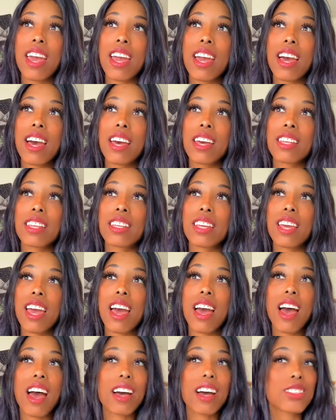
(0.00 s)
And
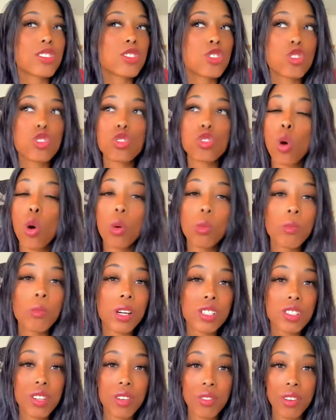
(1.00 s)
so
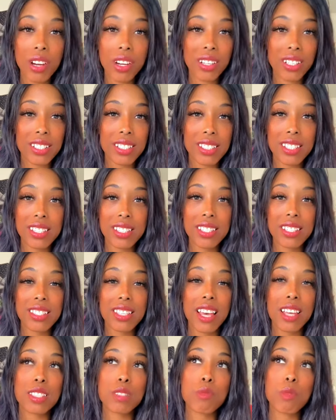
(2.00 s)
much of our
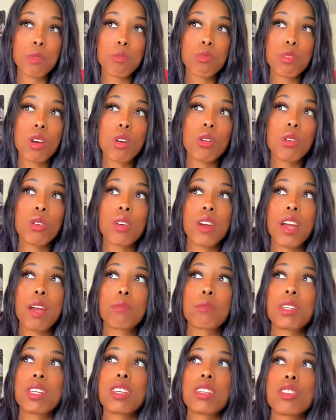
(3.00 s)
existence has been
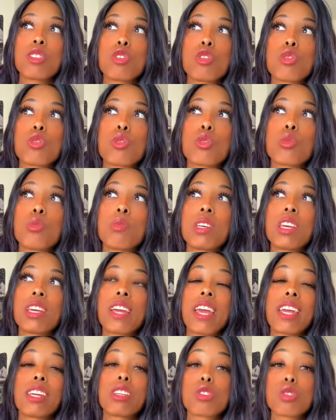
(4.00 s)
programmed into
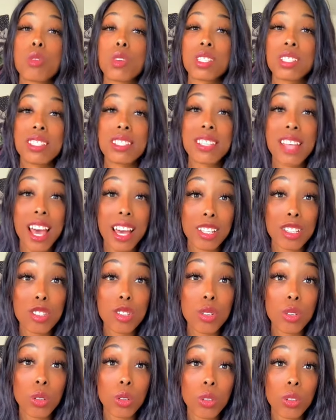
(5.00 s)
being a
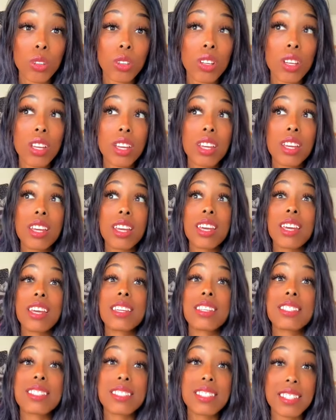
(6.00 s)
transactional
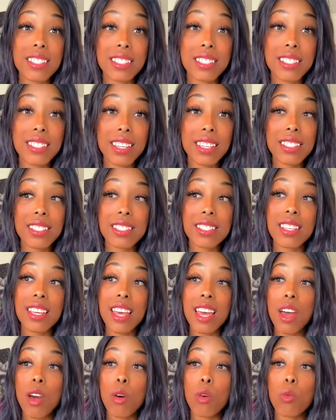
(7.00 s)
existence
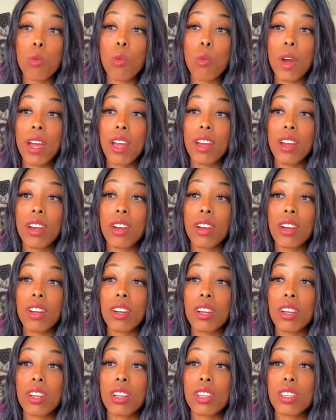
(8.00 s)

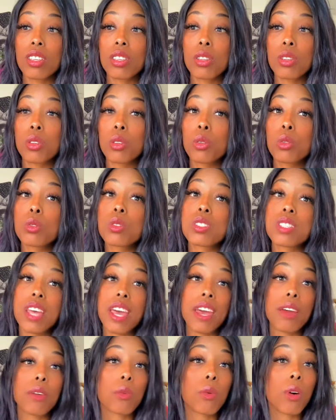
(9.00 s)
where you
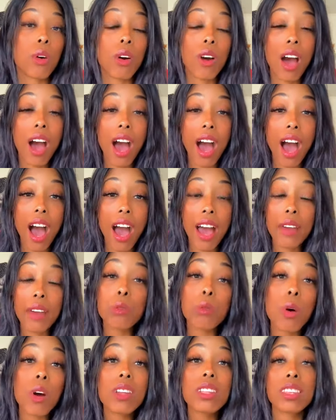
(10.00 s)
say, well,
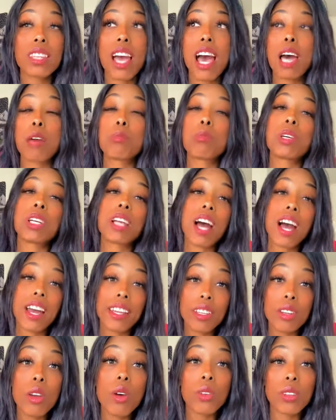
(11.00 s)
I want that, but
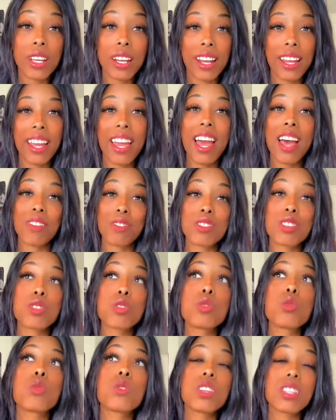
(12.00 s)
I know that I have
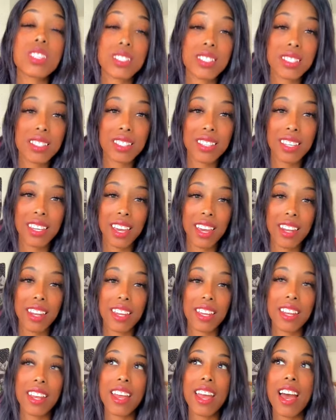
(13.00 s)
to do this to get
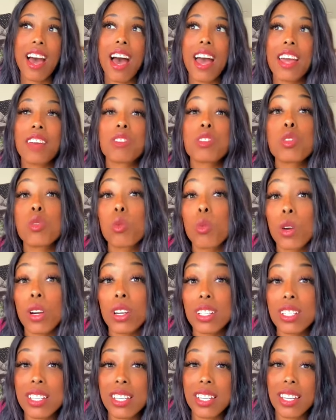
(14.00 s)
it. I have to
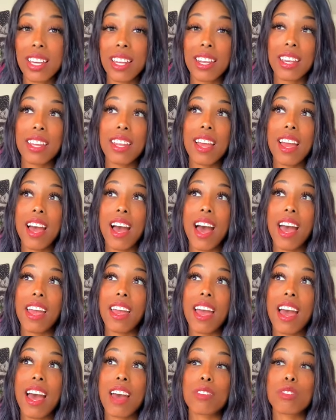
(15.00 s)
work to get it.
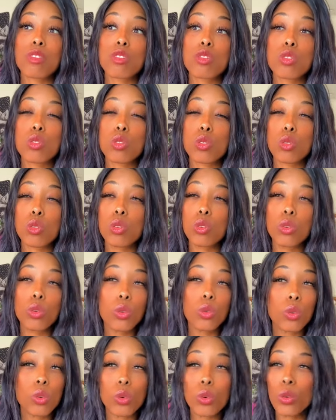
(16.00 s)
I have
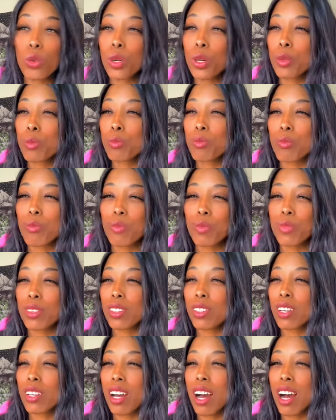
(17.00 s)
to
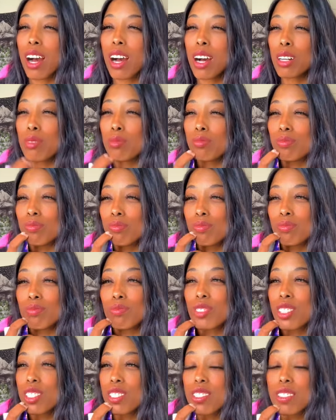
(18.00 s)

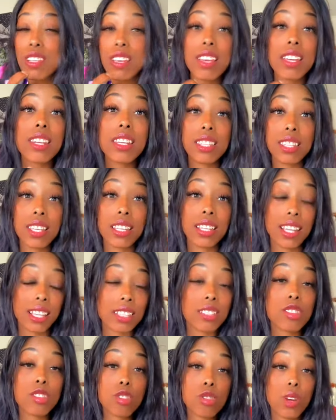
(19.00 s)
just anything.
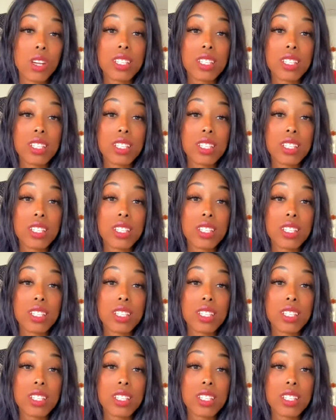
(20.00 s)
Like, it's